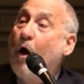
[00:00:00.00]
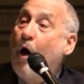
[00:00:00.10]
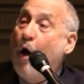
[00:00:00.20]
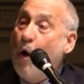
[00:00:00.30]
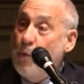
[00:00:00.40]

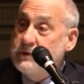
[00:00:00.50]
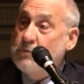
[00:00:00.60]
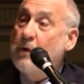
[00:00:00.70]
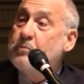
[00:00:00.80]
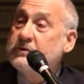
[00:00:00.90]
always a
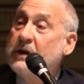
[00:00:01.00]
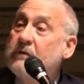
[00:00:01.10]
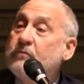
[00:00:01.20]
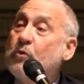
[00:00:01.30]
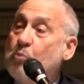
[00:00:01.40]

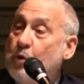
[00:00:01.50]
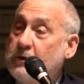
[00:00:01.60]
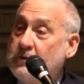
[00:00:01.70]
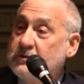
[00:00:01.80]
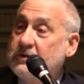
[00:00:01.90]
representative from
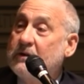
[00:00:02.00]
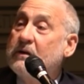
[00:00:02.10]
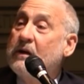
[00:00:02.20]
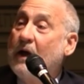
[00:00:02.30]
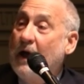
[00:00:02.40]
workers
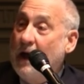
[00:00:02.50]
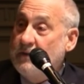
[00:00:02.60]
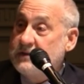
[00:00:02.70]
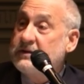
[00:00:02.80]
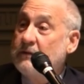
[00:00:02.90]
on
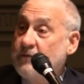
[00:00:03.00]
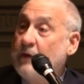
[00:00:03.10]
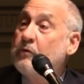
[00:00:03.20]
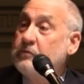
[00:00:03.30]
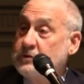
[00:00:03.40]
the
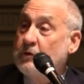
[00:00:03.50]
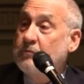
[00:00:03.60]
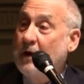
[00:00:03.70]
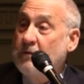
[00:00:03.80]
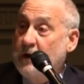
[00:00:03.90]
Federal Reserve,
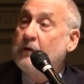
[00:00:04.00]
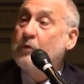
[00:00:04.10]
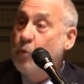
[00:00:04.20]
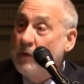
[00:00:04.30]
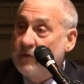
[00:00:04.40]
on their
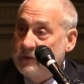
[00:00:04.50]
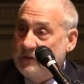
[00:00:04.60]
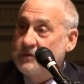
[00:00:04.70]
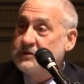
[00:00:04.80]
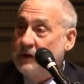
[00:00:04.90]
equivalent
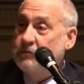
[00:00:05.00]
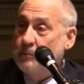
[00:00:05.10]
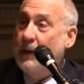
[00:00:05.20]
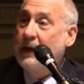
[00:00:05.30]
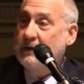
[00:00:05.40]
of the central
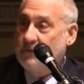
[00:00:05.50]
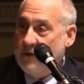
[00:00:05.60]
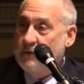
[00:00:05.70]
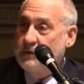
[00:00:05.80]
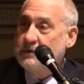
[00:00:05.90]
bank, the
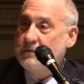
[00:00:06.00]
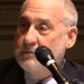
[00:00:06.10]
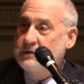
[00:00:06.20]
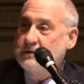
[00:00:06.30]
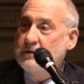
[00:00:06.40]
Federal
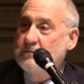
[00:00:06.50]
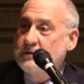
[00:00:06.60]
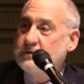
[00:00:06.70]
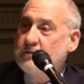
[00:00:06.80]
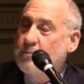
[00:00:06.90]

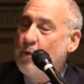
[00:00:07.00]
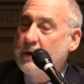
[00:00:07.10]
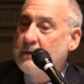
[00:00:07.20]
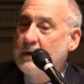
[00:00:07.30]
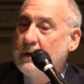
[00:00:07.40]
Reserve
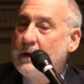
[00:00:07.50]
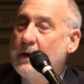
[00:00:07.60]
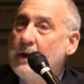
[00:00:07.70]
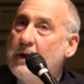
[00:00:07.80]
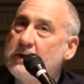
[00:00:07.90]
Board.
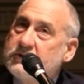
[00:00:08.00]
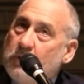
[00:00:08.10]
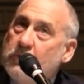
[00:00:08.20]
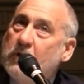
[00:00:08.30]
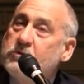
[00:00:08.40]

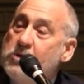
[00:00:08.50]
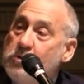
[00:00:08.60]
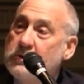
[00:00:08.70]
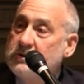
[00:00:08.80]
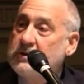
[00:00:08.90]
So
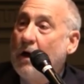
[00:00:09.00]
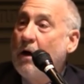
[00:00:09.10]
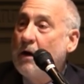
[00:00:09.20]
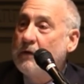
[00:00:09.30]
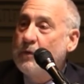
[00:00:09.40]
unions
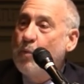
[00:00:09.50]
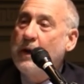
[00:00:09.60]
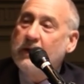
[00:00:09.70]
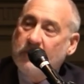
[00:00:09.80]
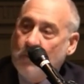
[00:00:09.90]
are the
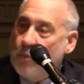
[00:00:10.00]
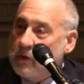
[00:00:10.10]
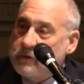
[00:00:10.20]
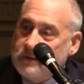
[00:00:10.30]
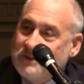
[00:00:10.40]
way that
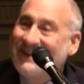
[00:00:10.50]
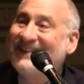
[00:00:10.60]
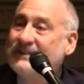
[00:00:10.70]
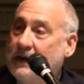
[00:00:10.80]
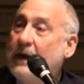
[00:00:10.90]
workers
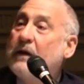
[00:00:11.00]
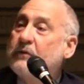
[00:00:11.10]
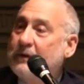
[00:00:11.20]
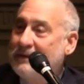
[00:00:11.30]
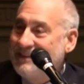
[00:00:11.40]
get
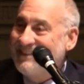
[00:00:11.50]
together